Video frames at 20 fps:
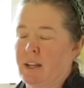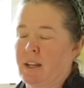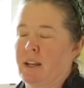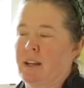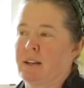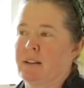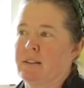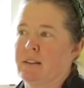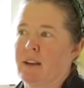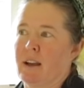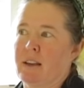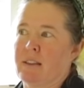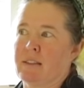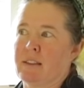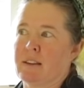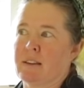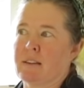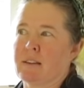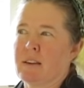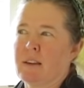And I
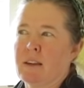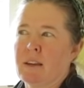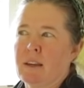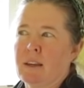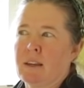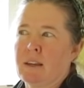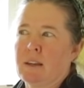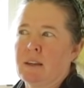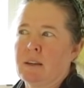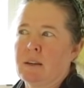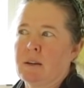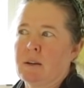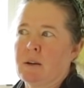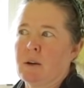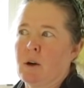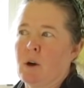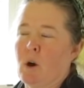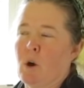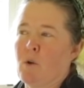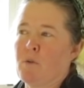think
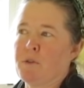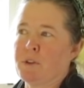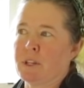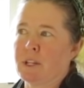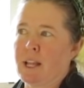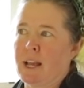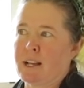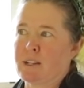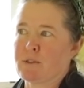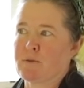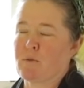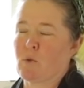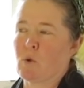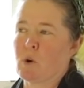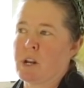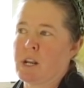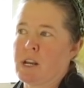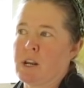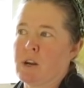over the last 40